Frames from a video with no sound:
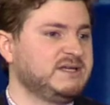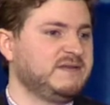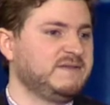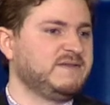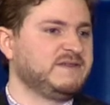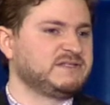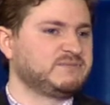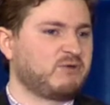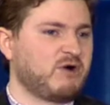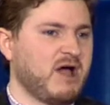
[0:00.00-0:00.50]
in
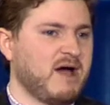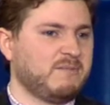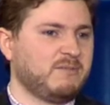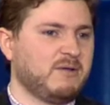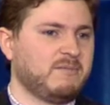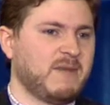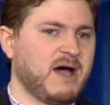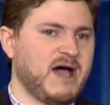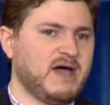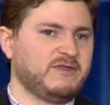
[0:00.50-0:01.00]
this
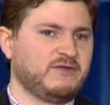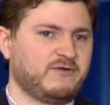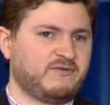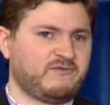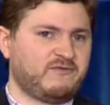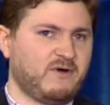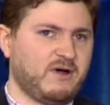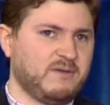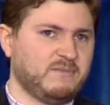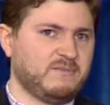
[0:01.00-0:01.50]
problem, either
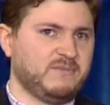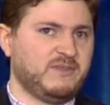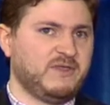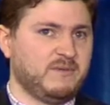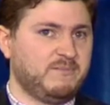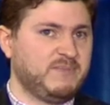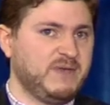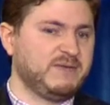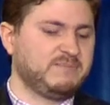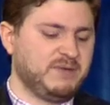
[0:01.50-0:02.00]
from
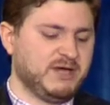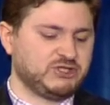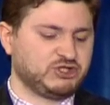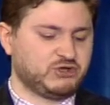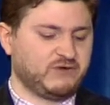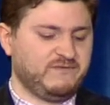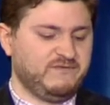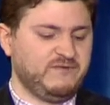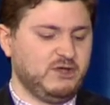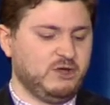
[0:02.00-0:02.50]
the big
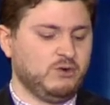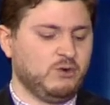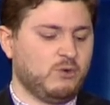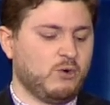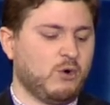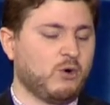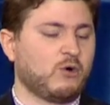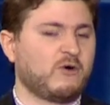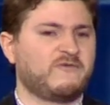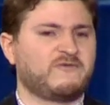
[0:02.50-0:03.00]
picture view
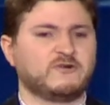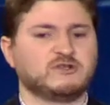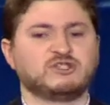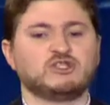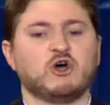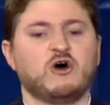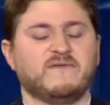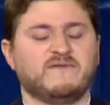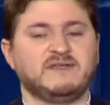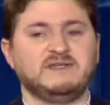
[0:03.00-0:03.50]
or for
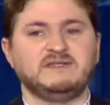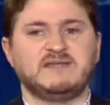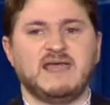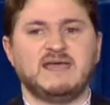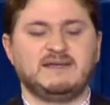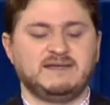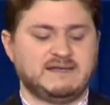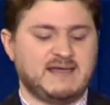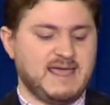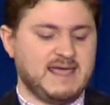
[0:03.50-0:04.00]
solving
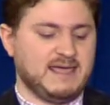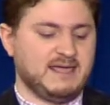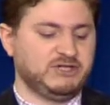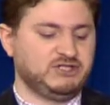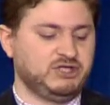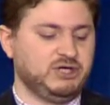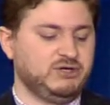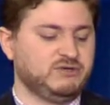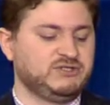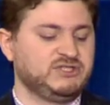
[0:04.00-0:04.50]
day to day
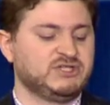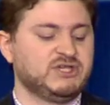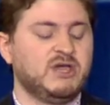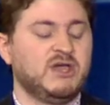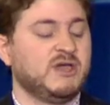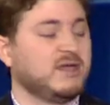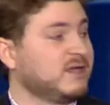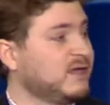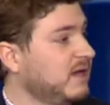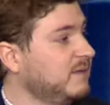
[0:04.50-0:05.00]
issues,
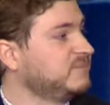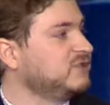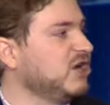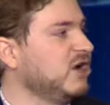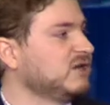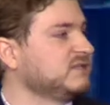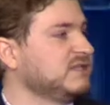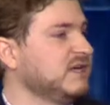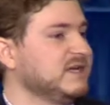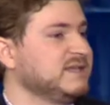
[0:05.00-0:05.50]
come
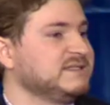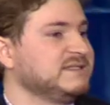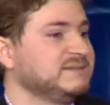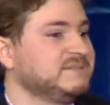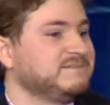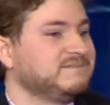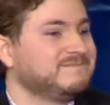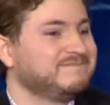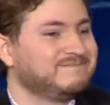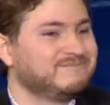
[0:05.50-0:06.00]
talk to us.
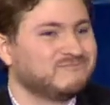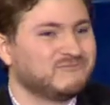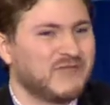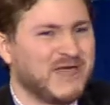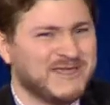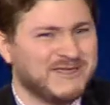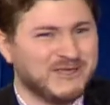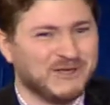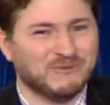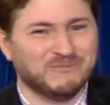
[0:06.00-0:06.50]

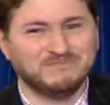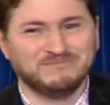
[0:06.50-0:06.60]
Thank you.